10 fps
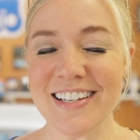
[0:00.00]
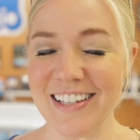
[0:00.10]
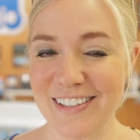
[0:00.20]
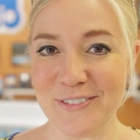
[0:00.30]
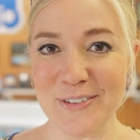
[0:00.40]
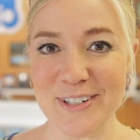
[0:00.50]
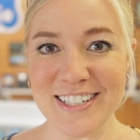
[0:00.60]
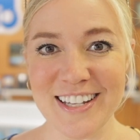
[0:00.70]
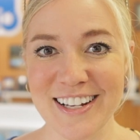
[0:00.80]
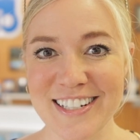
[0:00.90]
I look forward to
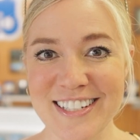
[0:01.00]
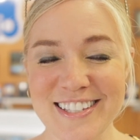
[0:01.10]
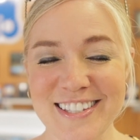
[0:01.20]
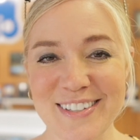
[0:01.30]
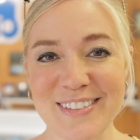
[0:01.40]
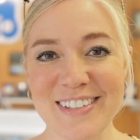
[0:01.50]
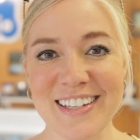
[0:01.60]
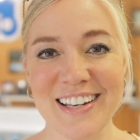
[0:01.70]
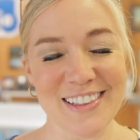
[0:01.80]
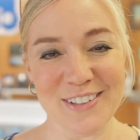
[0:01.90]
talking to you soon,
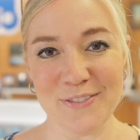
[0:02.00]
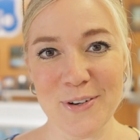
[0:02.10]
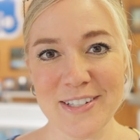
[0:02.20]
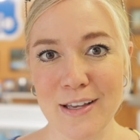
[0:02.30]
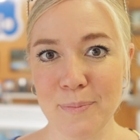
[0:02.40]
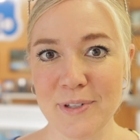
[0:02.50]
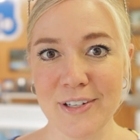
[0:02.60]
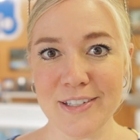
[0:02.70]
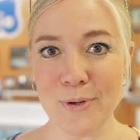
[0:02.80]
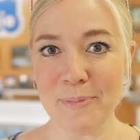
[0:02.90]
and I look forward to helping you
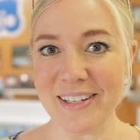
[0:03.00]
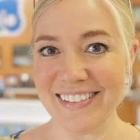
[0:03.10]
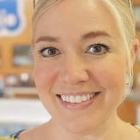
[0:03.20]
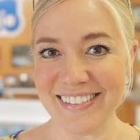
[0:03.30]
get swimming.